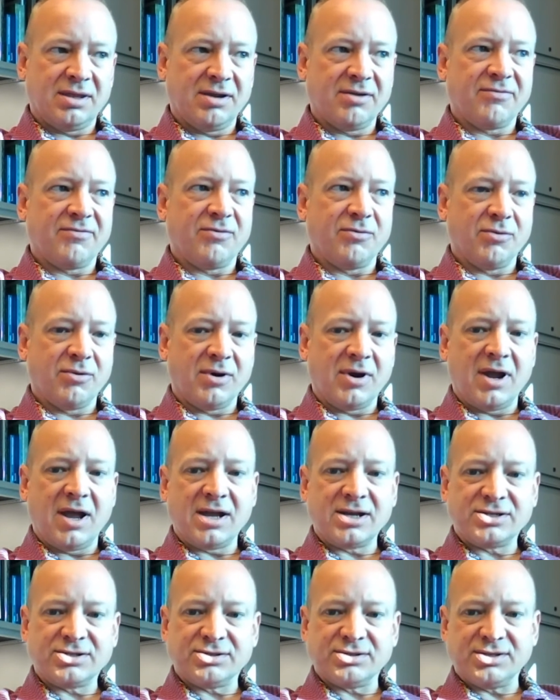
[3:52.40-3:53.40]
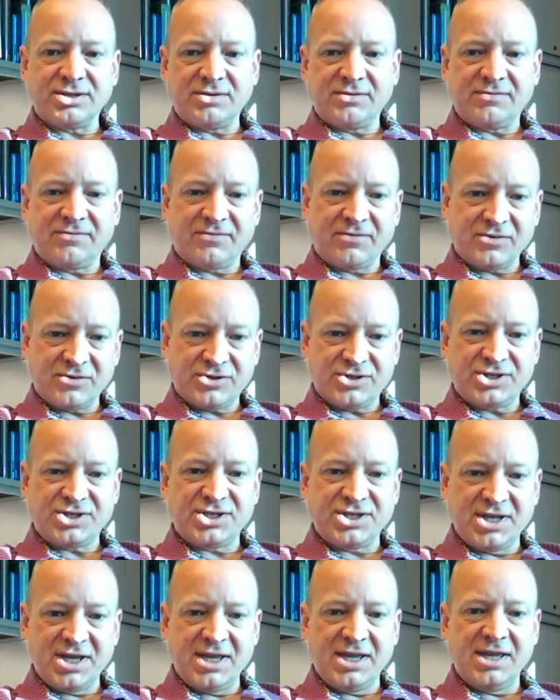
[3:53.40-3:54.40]
Therefore, I actually
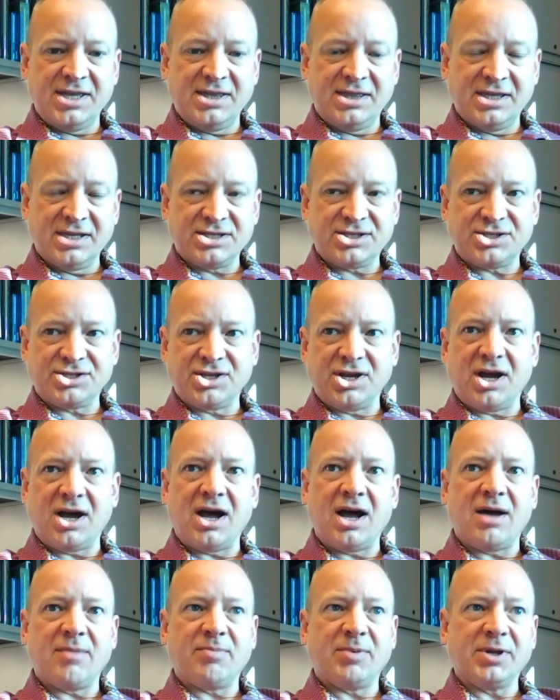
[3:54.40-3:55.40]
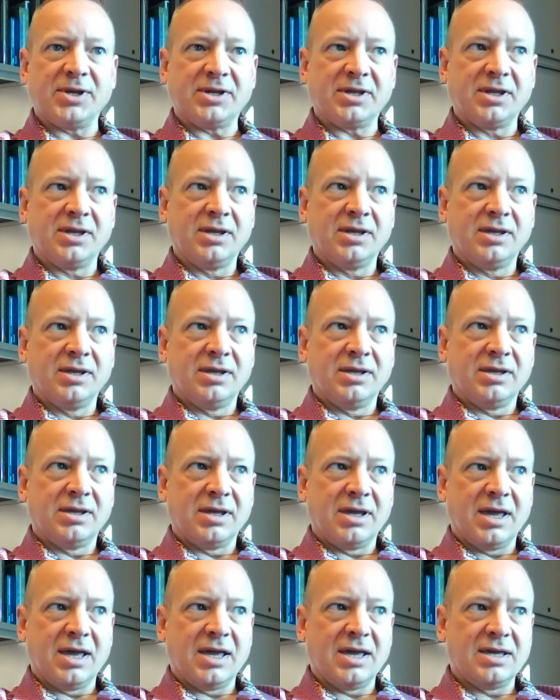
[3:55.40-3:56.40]
foresee this topic
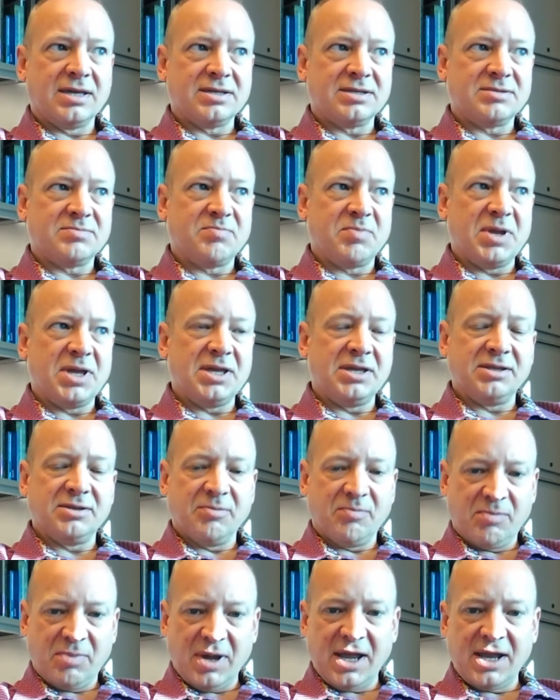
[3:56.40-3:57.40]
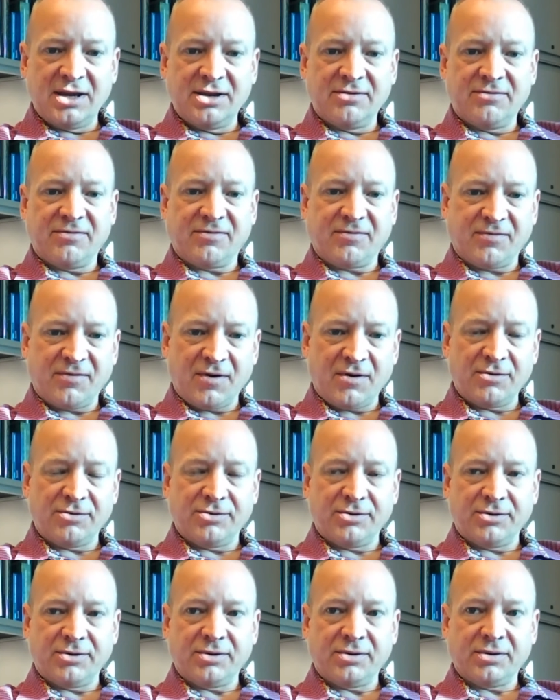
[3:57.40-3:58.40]
as being debated
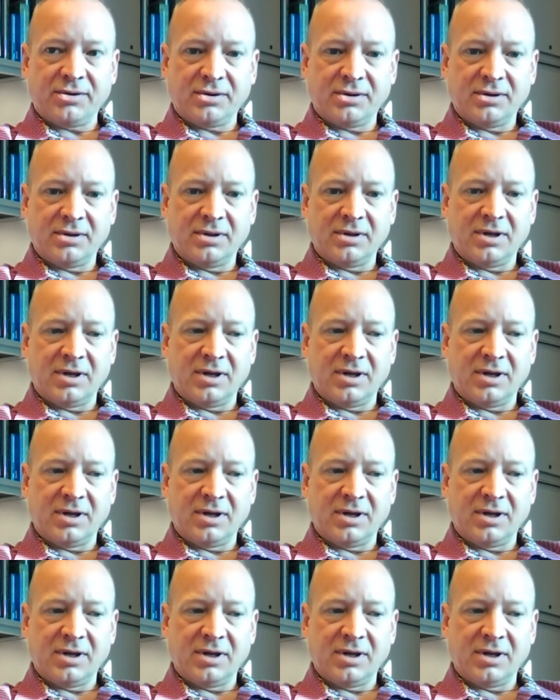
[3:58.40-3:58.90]
further